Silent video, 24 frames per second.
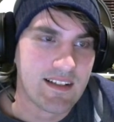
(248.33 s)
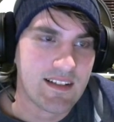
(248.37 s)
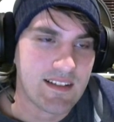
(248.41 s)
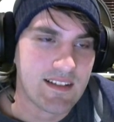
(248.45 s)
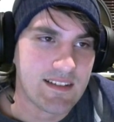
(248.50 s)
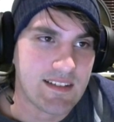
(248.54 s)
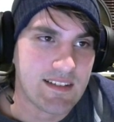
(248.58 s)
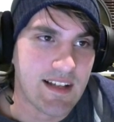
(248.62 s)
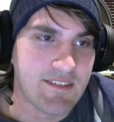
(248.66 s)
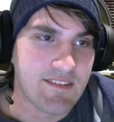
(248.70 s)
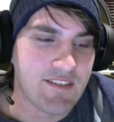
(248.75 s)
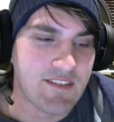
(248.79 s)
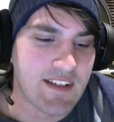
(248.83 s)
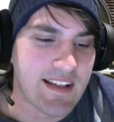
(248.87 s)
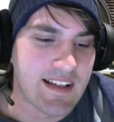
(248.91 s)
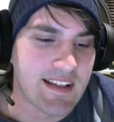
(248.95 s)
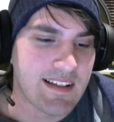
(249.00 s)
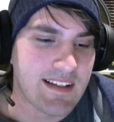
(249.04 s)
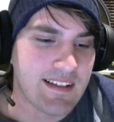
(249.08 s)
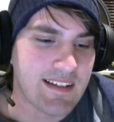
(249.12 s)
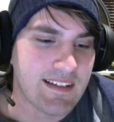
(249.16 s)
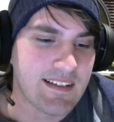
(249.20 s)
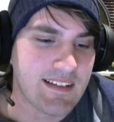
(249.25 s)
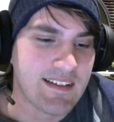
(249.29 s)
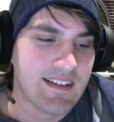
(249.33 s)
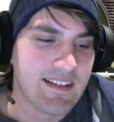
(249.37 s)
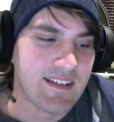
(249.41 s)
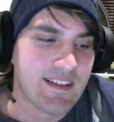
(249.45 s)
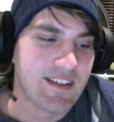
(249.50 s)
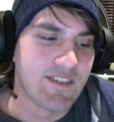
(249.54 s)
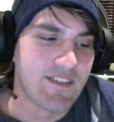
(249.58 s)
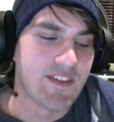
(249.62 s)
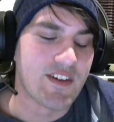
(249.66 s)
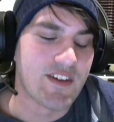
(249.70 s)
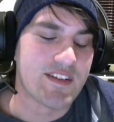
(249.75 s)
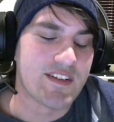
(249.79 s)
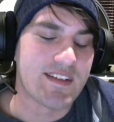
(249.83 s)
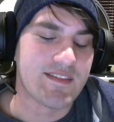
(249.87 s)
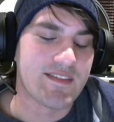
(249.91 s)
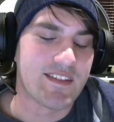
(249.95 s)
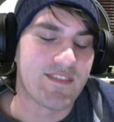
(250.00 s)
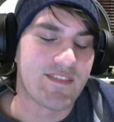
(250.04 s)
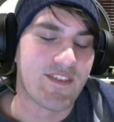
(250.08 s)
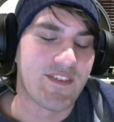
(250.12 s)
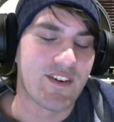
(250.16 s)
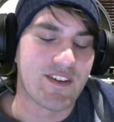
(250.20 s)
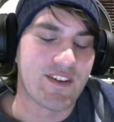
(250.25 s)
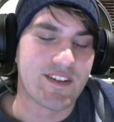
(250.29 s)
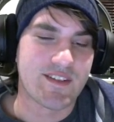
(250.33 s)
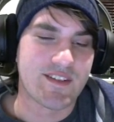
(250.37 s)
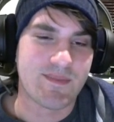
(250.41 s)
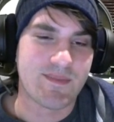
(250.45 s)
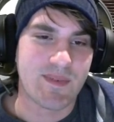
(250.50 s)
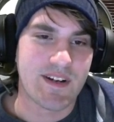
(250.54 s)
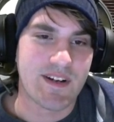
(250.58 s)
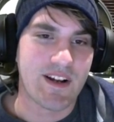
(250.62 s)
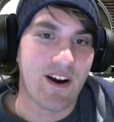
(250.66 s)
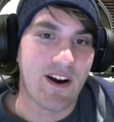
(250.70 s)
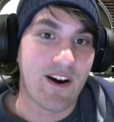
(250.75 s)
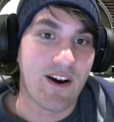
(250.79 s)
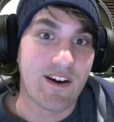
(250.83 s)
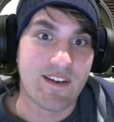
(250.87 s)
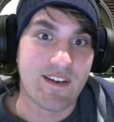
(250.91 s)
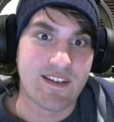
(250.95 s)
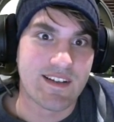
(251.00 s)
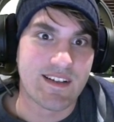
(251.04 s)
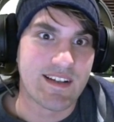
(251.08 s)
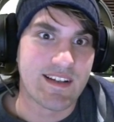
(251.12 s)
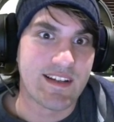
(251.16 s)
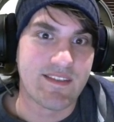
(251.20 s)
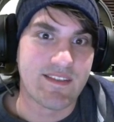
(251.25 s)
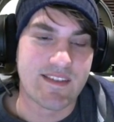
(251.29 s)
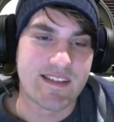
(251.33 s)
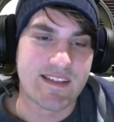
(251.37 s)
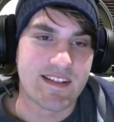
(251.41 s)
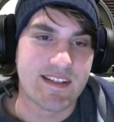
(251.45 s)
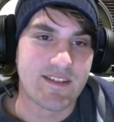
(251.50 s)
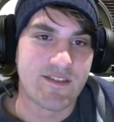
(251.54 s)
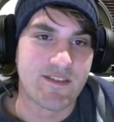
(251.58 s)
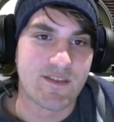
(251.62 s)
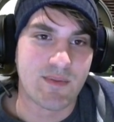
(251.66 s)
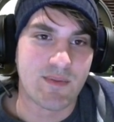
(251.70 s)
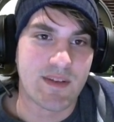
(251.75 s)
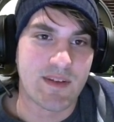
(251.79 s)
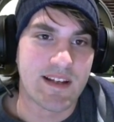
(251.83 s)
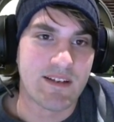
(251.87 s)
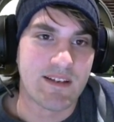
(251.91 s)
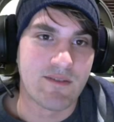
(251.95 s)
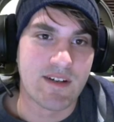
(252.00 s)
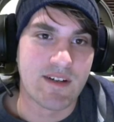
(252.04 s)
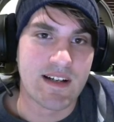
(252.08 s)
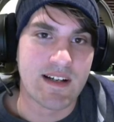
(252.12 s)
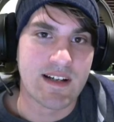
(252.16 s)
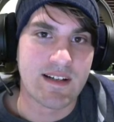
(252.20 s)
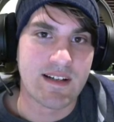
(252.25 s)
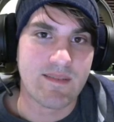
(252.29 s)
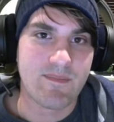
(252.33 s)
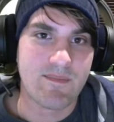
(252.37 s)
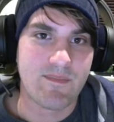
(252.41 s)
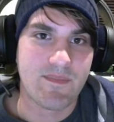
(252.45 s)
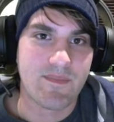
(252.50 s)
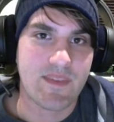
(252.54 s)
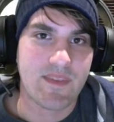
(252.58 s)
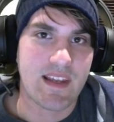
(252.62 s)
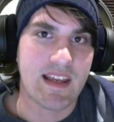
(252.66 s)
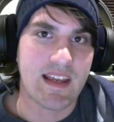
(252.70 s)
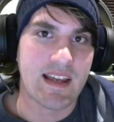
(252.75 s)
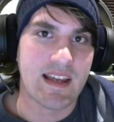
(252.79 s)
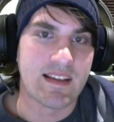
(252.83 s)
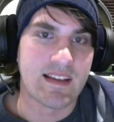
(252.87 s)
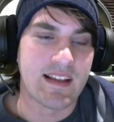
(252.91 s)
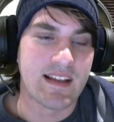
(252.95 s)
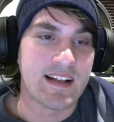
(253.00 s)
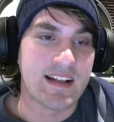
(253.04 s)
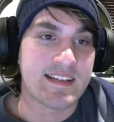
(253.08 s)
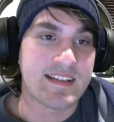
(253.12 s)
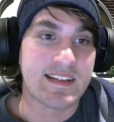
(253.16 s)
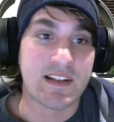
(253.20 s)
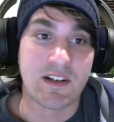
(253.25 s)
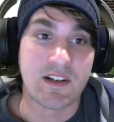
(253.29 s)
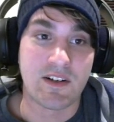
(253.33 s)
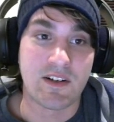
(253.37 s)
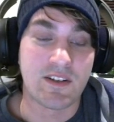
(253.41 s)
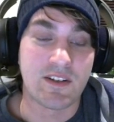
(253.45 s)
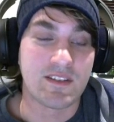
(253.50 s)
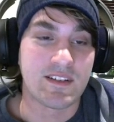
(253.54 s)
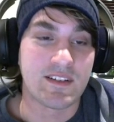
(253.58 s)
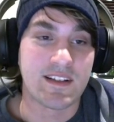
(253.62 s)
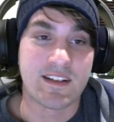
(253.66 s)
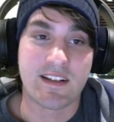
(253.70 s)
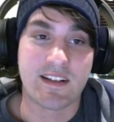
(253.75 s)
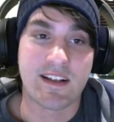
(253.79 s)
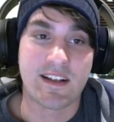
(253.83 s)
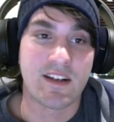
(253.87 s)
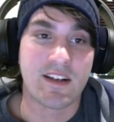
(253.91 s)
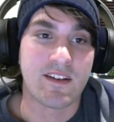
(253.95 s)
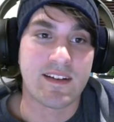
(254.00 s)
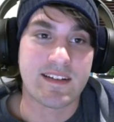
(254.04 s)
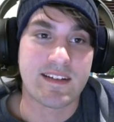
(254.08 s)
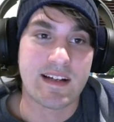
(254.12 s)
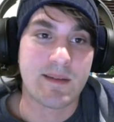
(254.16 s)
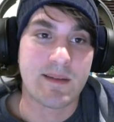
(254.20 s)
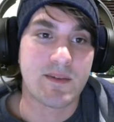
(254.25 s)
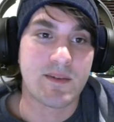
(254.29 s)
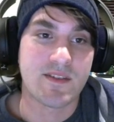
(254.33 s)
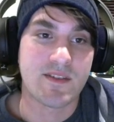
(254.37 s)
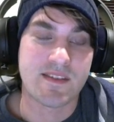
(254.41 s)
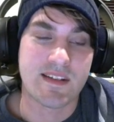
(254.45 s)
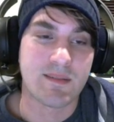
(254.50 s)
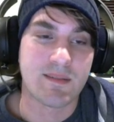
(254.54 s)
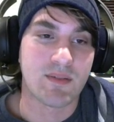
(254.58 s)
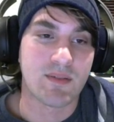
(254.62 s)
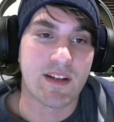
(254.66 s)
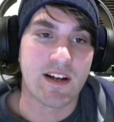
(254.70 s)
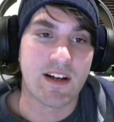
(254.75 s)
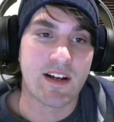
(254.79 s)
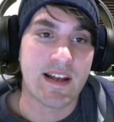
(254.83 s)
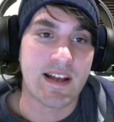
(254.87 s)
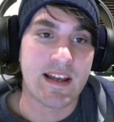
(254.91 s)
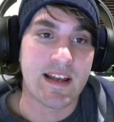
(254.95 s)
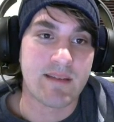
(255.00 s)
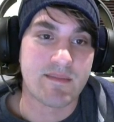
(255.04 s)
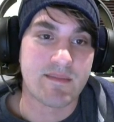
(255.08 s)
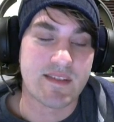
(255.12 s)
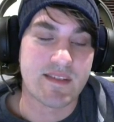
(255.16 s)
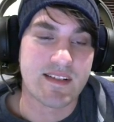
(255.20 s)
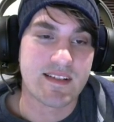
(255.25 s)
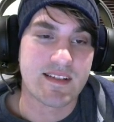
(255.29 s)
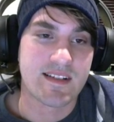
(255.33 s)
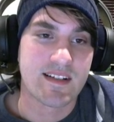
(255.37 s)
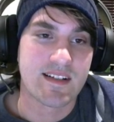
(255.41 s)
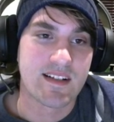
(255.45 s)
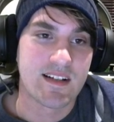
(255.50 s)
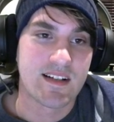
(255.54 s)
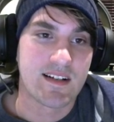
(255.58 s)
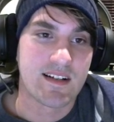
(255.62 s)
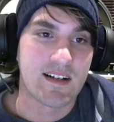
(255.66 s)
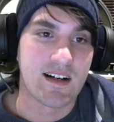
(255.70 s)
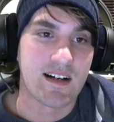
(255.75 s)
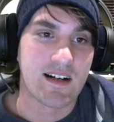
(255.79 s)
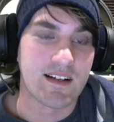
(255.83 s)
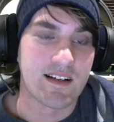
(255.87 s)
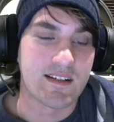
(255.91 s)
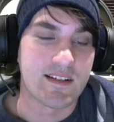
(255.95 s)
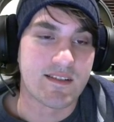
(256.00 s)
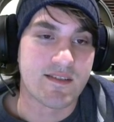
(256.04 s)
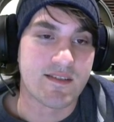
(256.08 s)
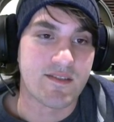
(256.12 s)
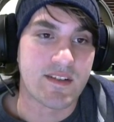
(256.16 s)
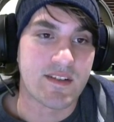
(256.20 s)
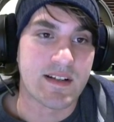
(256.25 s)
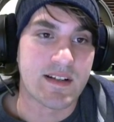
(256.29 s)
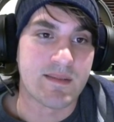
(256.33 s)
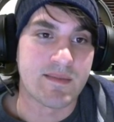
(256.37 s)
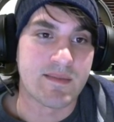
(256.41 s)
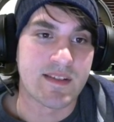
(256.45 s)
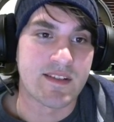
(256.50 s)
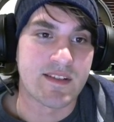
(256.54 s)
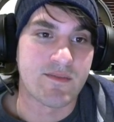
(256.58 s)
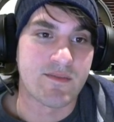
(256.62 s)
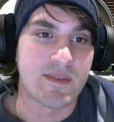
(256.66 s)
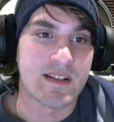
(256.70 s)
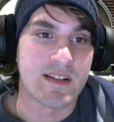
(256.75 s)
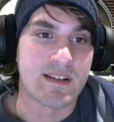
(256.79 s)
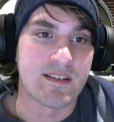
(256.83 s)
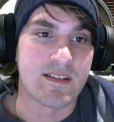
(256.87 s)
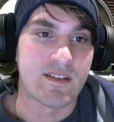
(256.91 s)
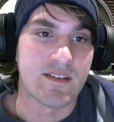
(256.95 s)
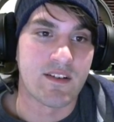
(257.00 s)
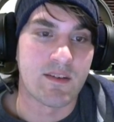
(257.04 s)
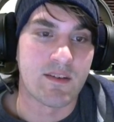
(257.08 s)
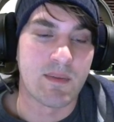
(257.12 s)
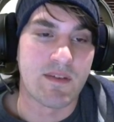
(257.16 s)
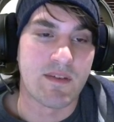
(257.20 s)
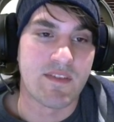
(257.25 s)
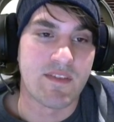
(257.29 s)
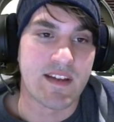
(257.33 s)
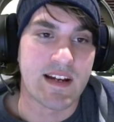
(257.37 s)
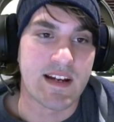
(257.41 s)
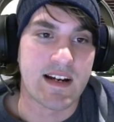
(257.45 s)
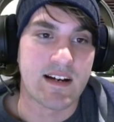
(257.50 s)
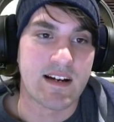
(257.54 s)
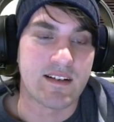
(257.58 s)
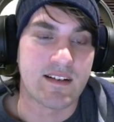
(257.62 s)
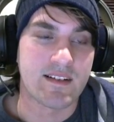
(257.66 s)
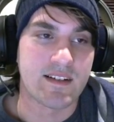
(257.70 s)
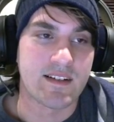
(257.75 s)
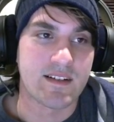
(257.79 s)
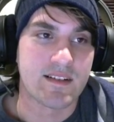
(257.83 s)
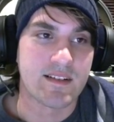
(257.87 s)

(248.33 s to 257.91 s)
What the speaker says: You have to the viewers have to focus pretty hard to even see who's playing what, and that's the literally only time you'll see player names on streams is when they're above the character.